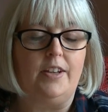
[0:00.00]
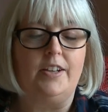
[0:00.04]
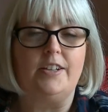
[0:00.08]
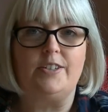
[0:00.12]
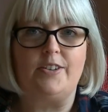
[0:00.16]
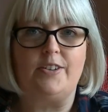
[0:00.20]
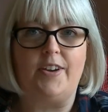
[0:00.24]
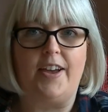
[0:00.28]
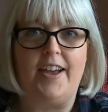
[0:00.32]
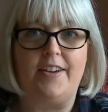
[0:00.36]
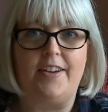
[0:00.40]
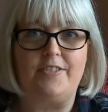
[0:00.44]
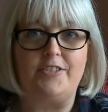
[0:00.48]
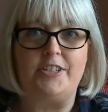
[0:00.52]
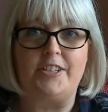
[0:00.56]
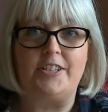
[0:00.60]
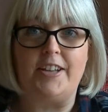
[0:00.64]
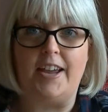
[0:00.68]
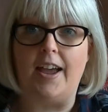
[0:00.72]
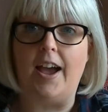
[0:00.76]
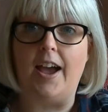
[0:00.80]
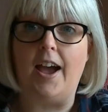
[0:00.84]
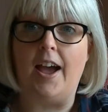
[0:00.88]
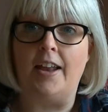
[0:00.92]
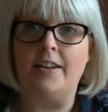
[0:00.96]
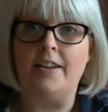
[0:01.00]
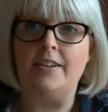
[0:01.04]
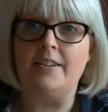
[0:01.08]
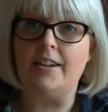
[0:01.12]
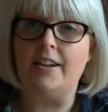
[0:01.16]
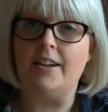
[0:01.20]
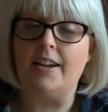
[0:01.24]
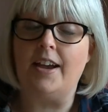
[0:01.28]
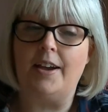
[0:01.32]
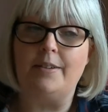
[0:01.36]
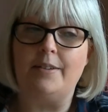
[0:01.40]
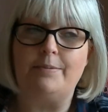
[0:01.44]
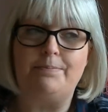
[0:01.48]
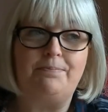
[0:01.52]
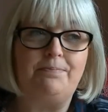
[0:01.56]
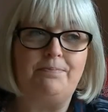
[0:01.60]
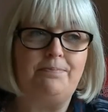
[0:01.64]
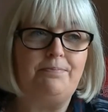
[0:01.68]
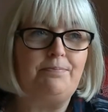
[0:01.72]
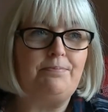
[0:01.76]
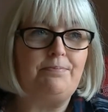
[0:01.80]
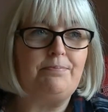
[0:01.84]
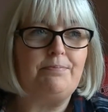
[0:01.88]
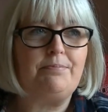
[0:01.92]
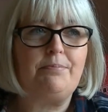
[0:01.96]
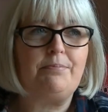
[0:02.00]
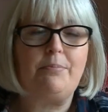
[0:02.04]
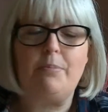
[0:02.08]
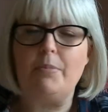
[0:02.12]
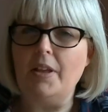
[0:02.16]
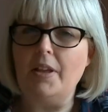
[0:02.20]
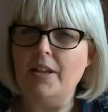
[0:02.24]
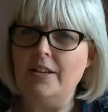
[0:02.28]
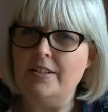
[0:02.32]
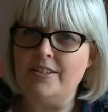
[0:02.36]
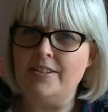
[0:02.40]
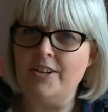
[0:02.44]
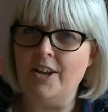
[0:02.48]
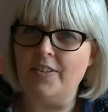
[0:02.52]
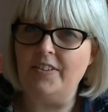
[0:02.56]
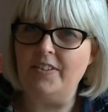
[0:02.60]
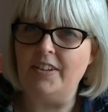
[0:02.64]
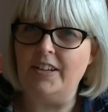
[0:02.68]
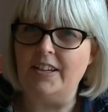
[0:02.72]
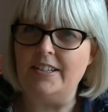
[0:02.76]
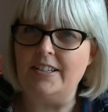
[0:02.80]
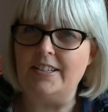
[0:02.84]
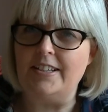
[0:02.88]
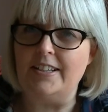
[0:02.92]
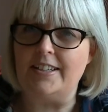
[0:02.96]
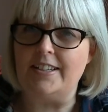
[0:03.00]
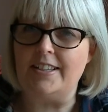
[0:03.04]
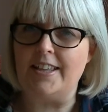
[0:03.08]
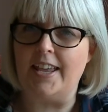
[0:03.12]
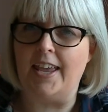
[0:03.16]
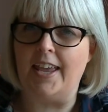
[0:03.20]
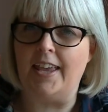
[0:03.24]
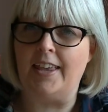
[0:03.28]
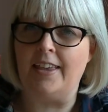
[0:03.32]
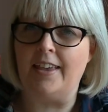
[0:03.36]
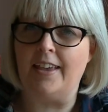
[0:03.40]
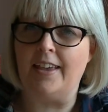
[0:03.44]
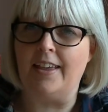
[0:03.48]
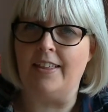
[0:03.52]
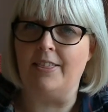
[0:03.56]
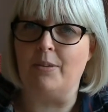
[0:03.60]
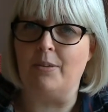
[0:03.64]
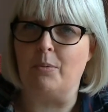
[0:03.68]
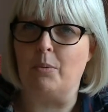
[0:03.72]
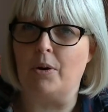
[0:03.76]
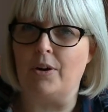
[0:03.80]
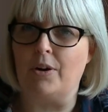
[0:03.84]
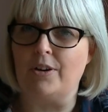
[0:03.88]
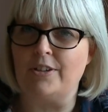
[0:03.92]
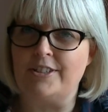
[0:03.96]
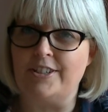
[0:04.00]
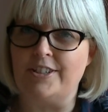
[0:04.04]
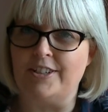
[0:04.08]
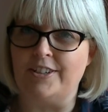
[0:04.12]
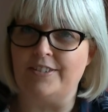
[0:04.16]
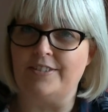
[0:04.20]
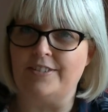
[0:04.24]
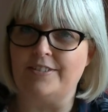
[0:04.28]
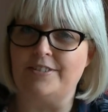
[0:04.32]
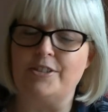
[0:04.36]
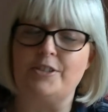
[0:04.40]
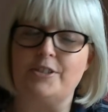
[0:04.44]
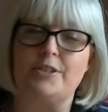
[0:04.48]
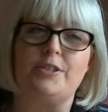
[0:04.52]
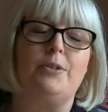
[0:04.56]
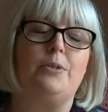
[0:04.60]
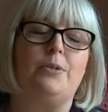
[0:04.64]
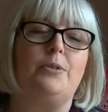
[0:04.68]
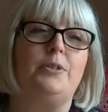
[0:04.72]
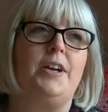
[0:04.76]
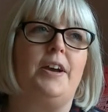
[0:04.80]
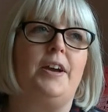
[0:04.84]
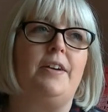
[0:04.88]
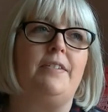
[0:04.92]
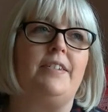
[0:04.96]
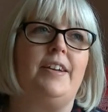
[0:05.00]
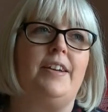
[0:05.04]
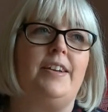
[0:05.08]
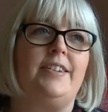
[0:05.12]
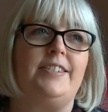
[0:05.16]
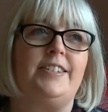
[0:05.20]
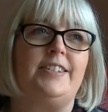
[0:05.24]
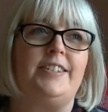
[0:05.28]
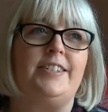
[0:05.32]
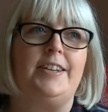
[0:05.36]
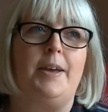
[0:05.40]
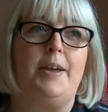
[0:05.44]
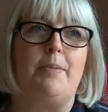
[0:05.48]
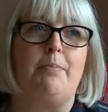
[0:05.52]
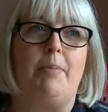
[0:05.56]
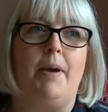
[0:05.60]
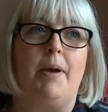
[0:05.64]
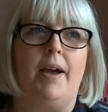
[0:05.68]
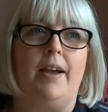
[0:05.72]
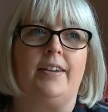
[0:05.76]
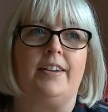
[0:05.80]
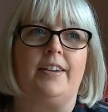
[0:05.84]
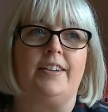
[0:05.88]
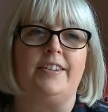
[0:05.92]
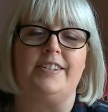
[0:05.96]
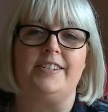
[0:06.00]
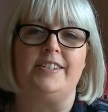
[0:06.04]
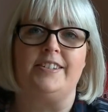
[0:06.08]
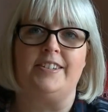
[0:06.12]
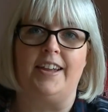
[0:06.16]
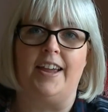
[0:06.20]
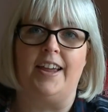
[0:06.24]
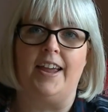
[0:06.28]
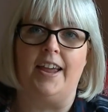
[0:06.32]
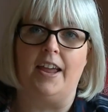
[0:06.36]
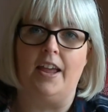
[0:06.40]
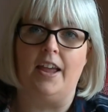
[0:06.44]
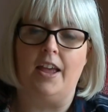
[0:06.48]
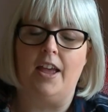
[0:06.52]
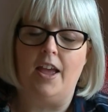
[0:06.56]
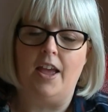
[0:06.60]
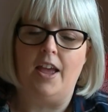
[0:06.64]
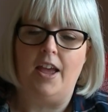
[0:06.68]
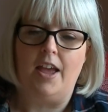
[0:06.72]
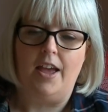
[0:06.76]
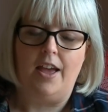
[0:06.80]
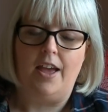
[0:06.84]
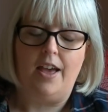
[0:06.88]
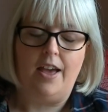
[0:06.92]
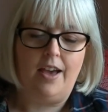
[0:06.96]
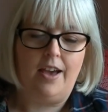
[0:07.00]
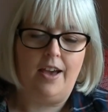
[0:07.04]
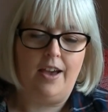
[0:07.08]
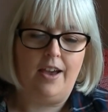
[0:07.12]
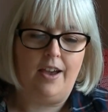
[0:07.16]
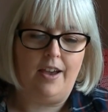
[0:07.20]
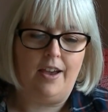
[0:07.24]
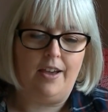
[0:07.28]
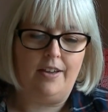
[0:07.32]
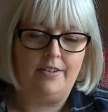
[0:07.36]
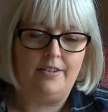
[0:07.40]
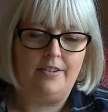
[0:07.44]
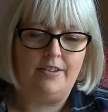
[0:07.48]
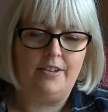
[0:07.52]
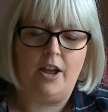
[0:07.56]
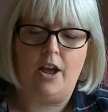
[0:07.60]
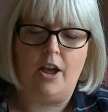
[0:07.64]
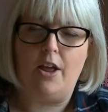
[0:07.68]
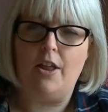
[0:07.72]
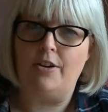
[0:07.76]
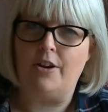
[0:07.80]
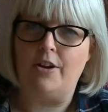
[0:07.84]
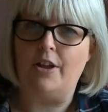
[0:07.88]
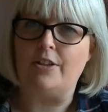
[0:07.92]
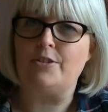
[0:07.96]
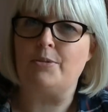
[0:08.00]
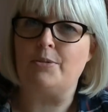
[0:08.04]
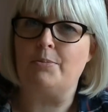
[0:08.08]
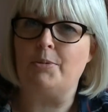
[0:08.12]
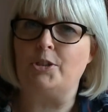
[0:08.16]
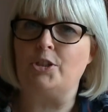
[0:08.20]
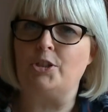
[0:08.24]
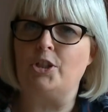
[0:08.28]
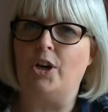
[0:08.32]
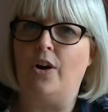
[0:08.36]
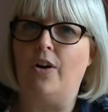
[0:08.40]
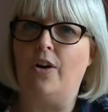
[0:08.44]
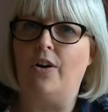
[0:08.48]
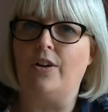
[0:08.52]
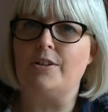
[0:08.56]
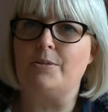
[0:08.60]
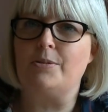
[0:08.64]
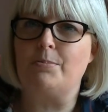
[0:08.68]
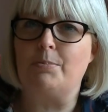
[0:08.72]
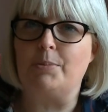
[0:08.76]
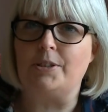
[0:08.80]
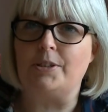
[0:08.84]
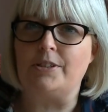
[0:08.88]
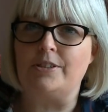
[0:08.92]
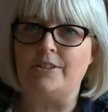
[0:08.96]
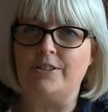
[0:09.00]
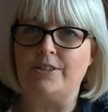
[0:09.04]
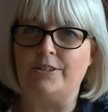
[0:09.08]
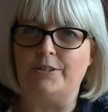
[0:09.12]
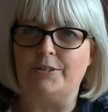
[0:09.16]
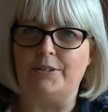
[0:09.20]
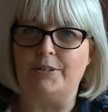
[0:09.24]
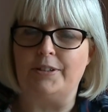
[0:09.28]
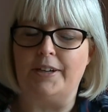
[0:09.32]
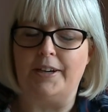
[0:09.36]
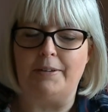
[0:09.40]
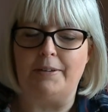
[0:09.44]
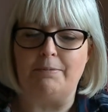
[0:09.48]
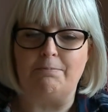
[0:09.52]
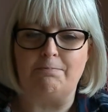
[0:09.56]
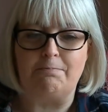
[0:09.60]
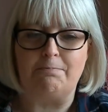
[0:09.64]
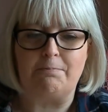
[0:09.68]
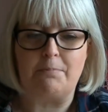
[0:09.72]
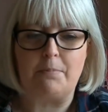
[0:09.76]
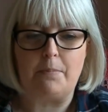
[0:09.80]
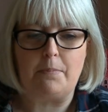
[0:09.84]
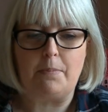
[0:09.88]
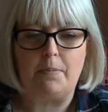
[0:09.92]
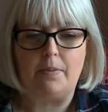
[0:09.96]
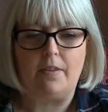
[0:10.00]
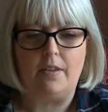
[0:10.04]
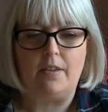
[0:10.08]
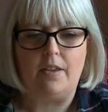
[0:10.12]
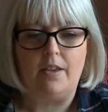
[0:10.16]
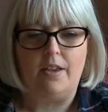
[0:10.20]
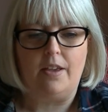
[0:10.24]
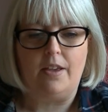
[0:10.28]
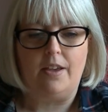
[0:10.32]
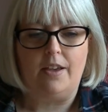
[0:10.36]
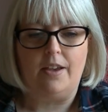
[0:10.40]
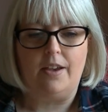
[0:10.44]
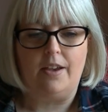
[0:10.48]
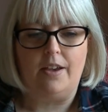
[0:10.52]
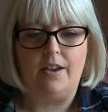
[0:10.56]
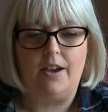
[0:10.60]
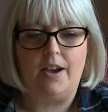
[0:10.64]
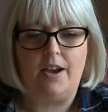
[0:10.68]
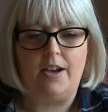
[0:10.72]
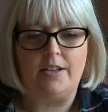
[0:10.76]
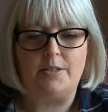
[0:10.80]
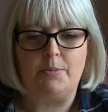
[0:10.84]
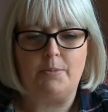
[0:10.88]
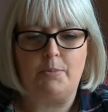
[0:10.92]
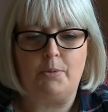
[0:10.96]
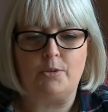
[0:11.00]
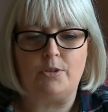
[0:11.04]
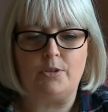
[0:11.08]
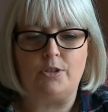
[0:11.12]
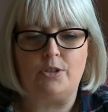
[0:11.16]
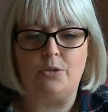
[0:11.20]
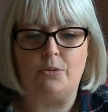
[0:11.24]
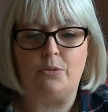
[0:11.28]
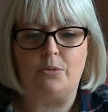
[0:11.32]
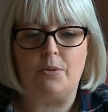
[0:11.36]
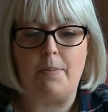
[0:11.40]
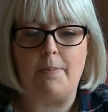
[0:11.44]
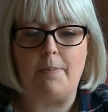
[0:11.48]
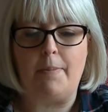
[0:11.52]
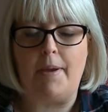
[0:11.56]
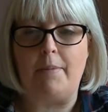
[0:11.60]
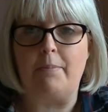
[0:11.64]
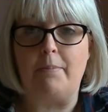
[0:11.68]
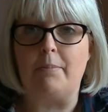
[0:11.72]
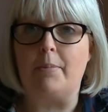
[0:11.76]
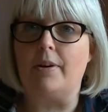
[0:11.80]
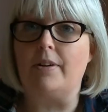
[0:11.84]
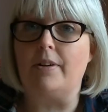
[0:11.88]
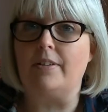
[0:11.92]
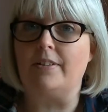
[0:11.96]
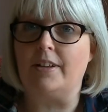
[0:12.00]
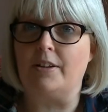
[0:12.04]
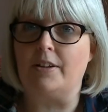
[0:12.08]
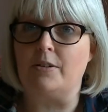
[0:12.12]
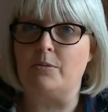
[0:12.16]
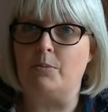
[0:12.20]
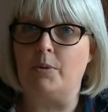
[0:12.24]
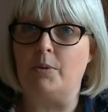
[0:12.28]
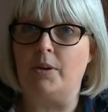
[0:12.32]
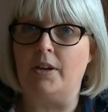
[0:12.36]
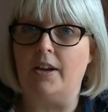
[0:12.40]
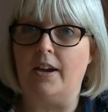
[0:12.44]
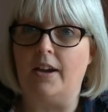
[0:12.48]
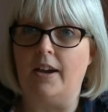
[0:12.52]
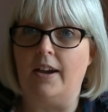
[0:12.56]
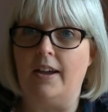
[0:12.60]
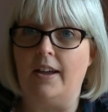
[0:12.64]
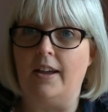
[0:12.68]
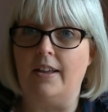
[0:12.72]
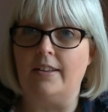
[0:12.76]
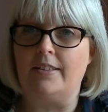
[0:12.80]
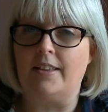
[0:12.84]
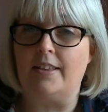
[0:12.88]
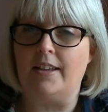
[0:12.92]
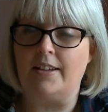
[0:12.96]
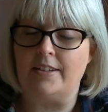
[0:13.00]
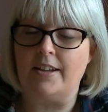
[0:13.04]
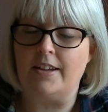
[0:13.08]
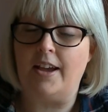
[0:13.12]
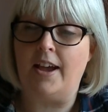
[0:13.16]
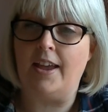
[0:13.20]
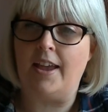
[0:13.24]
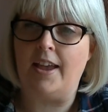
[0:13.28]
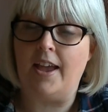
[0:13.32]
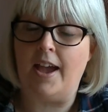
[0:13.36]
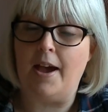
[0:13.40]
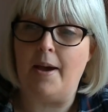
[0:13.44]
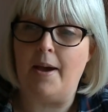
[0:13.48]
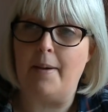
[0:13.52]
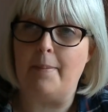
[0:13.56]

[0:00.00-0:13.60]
So I have to say, and it's not the easiest thing in the world to slow down and to step back and to say, not so much halt, but to I suppose to remember that I